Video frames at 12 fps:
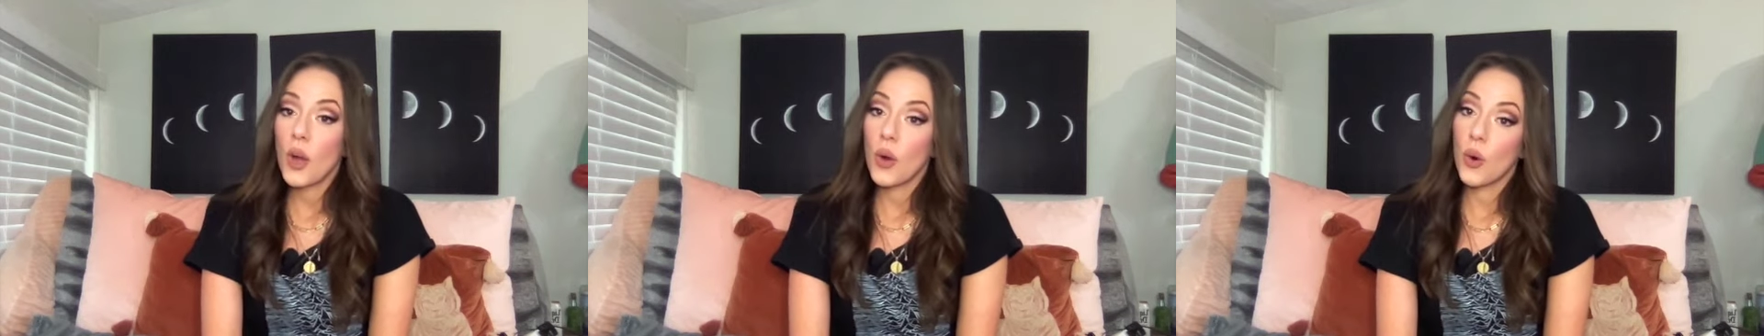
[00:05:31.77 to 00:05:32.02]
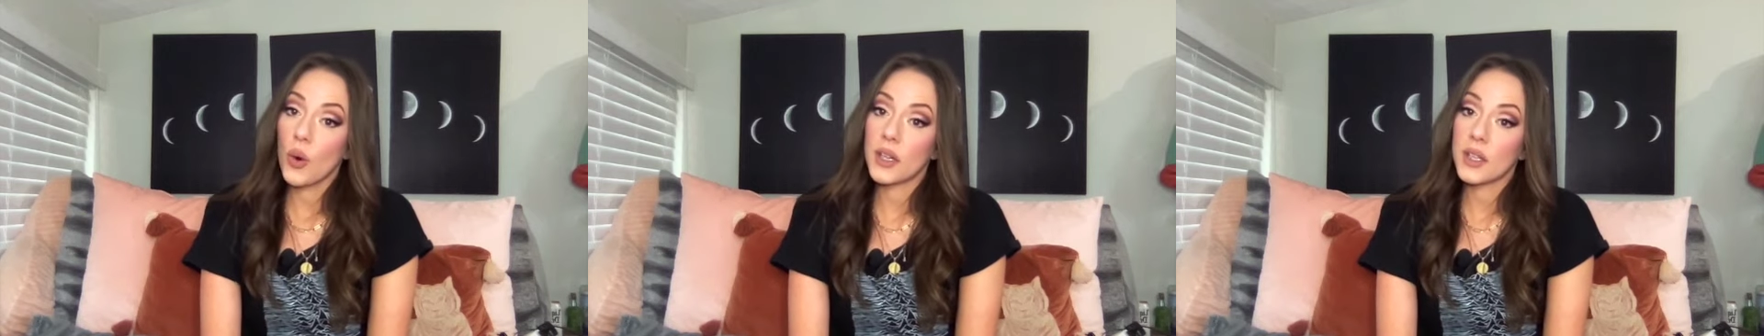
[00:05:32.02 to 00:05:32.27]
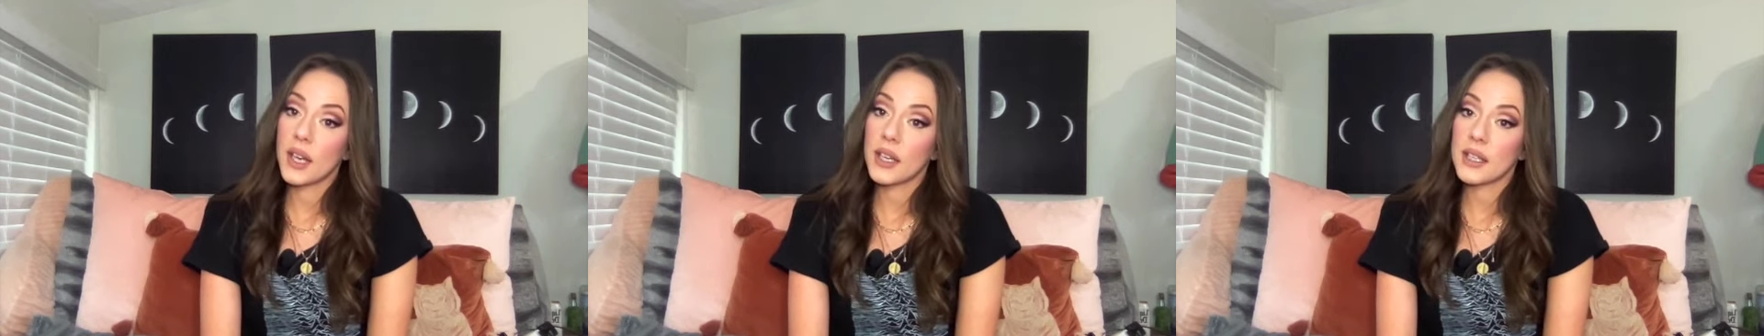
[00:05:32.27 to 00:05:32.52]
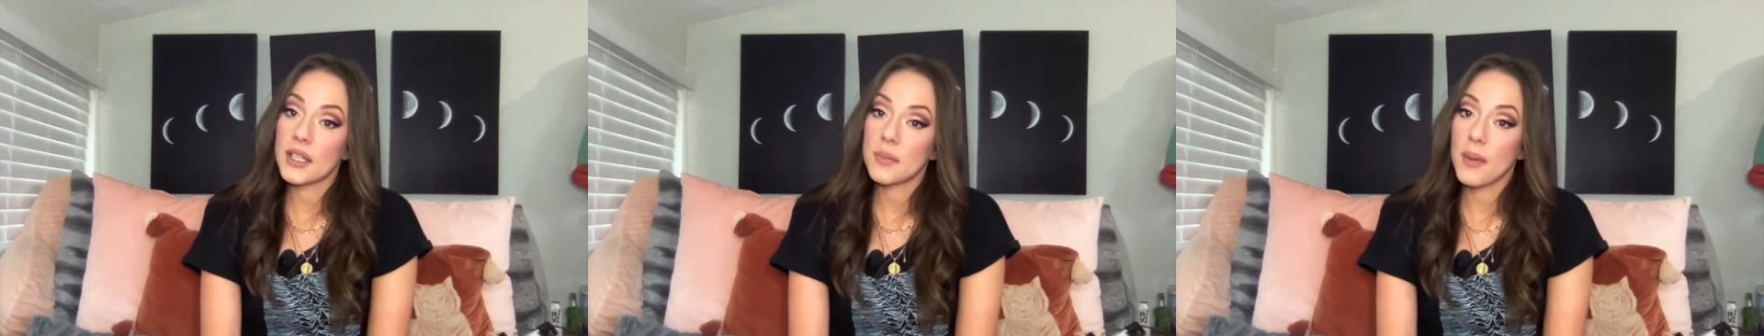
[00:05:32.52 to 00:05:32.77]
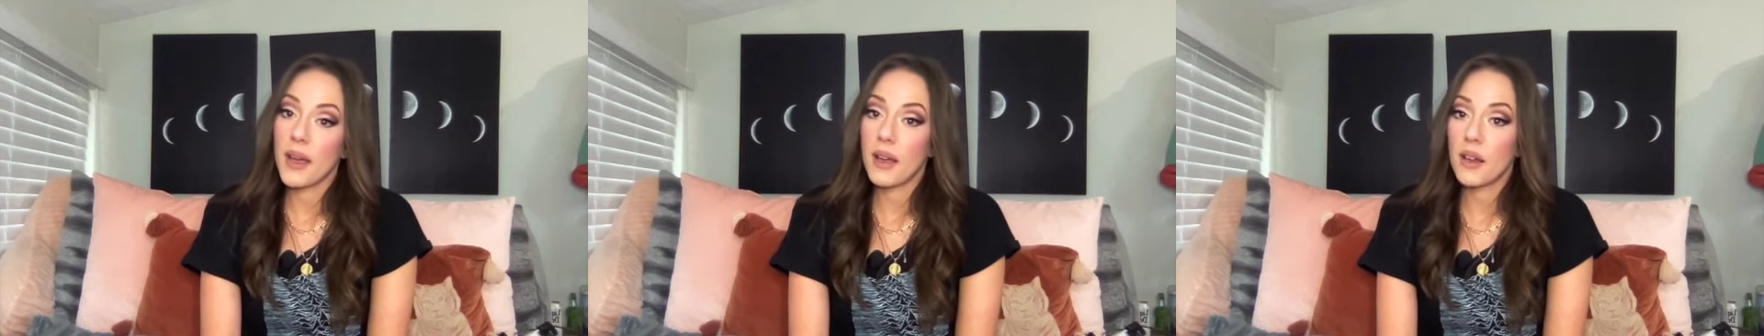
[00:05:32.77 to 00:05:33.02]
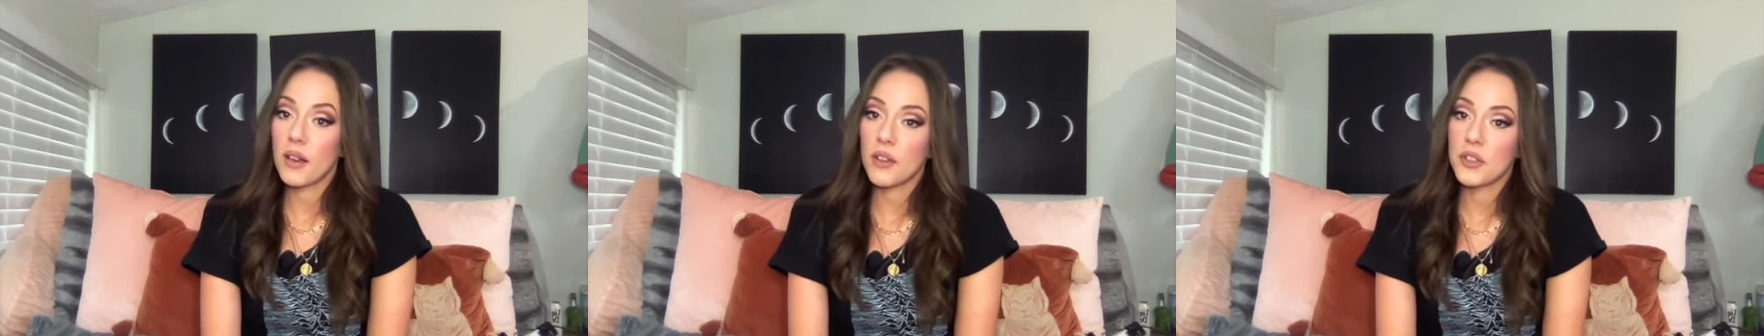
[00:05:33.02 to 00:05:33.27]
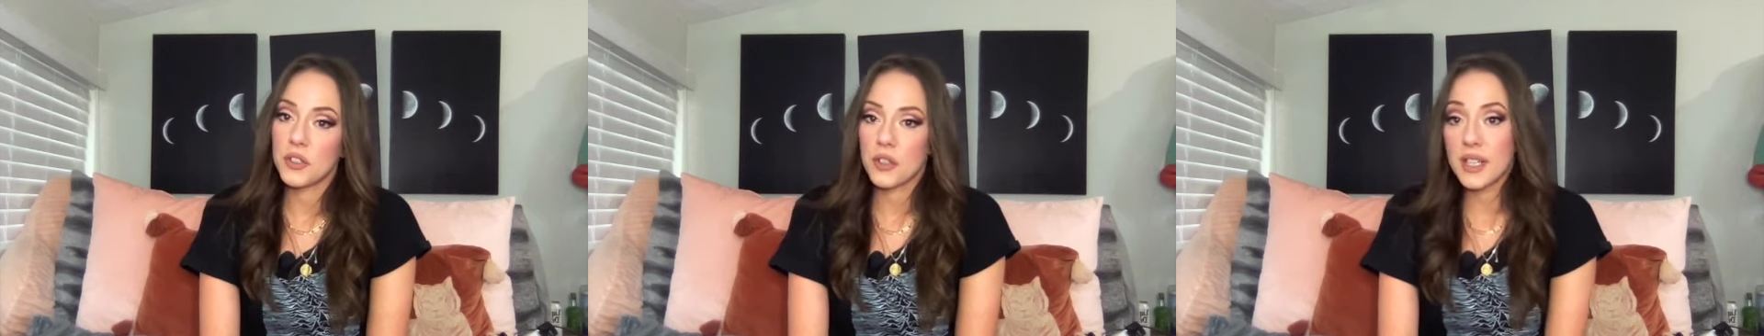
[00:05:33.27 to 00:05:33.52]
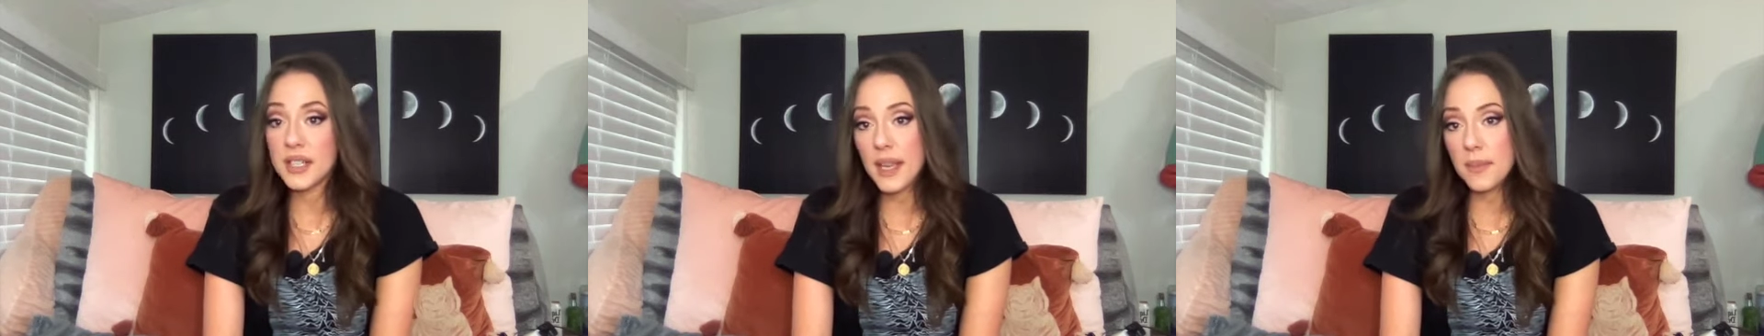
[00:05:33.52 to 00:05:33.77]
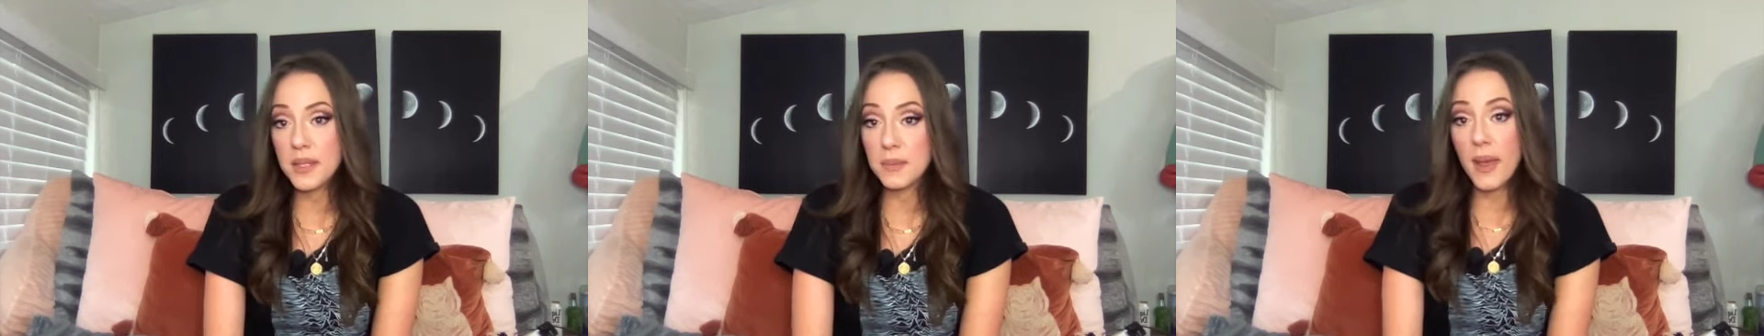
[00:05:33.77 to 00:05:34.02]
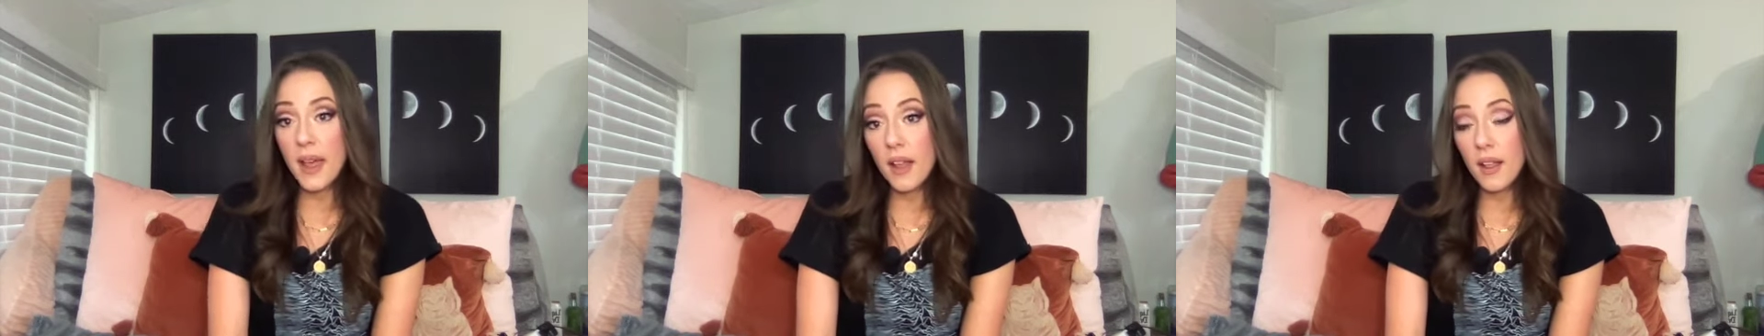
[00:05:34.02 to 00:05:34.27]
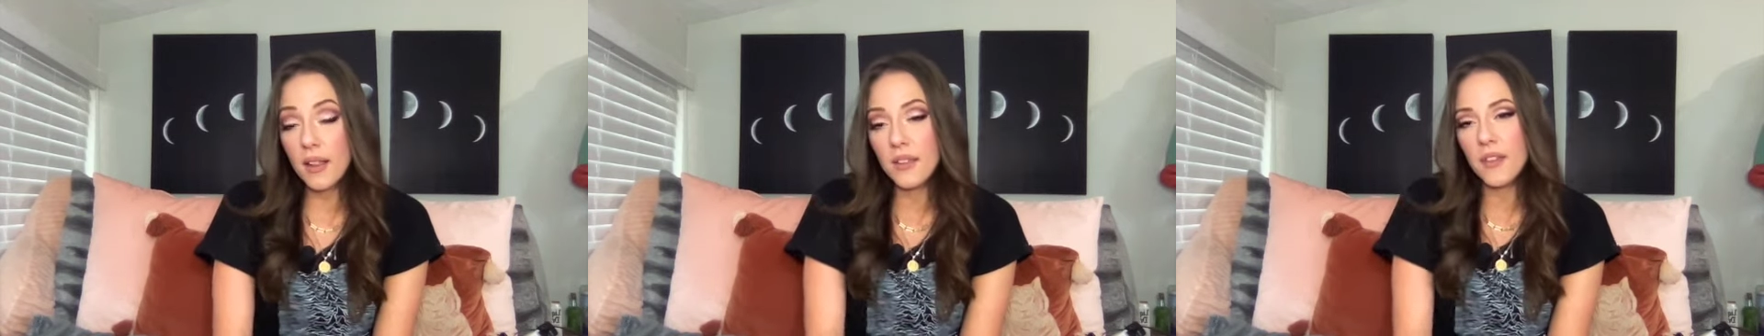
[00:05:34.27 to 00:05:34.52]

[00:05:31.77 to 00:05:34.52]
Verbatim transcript: cord cutting spells or any type of spell